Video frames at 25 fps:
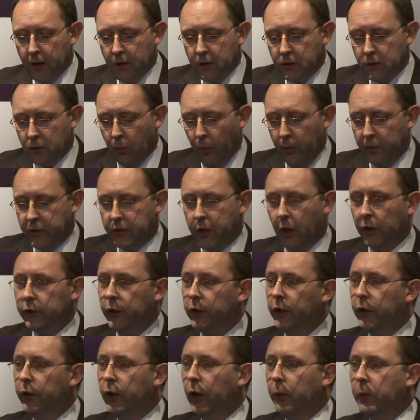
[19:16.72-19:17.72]
So what we started
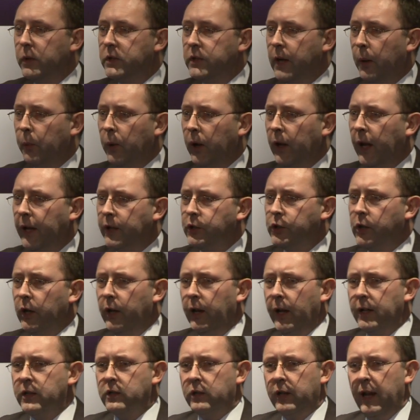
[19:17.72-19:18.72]
to do was say, well, actually,
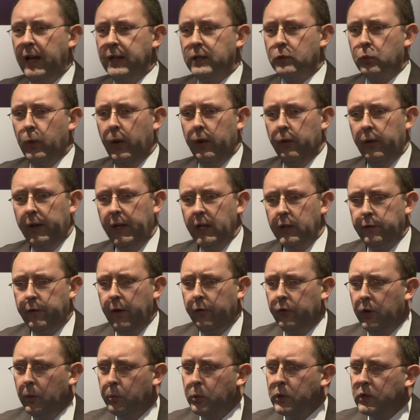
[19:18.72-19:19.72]
let's test whether it is
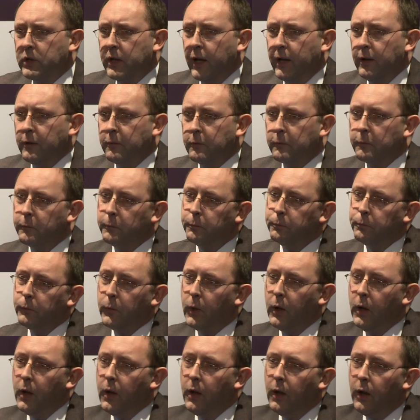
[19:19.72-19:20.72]
50%.
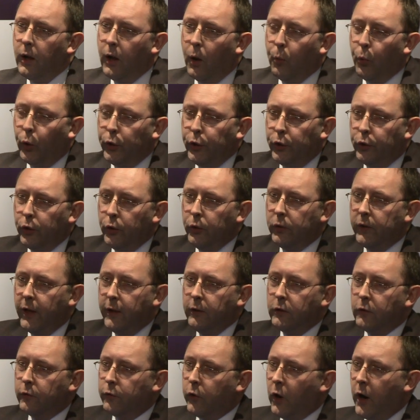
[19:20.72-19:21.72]
And what you do
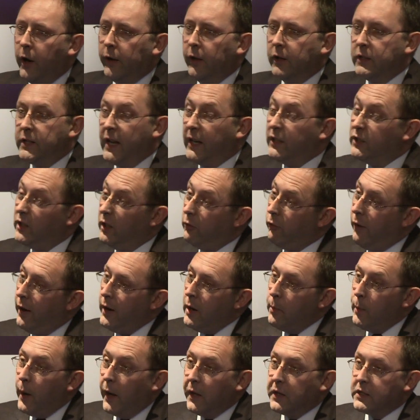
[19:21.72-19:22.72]
tend to find is actually around
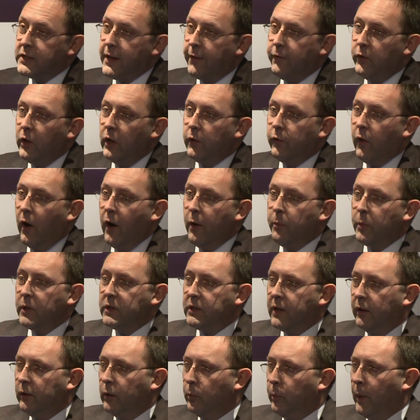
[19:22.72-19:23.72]
about
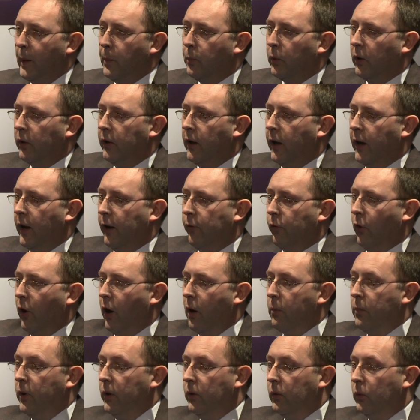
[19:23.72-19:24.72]
75% of people in that
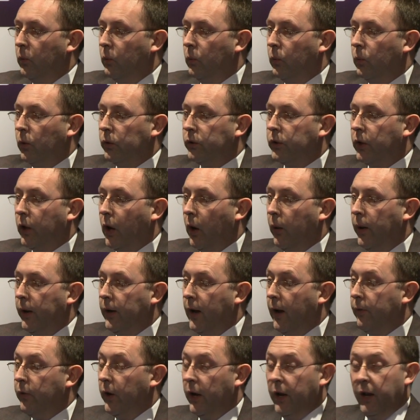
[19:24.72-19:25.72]
environment want to go in
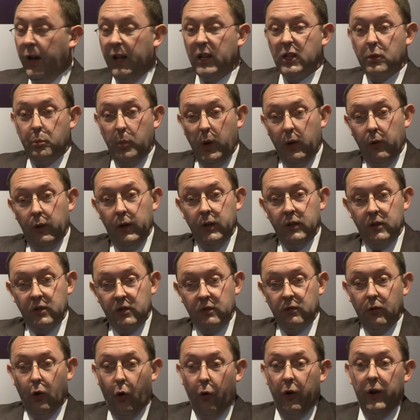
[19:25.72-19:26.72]
having an
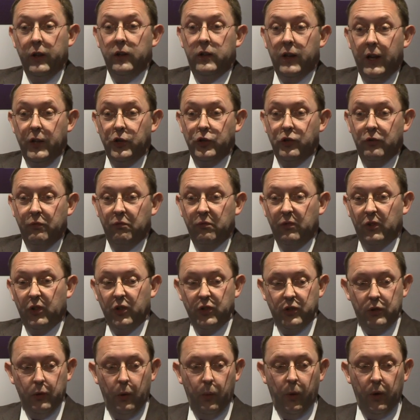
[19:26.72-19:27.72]
experience orientation
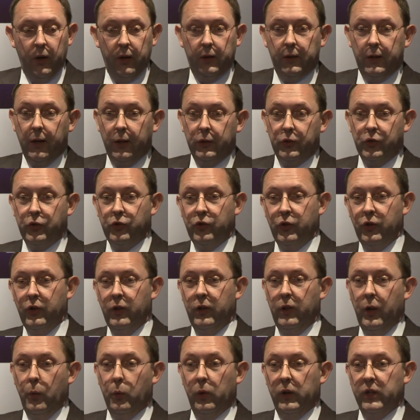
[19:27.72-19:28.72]
because they want to touch,
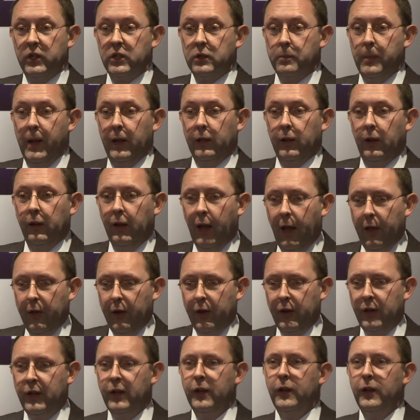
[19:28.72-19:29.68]
they want to smell the leather,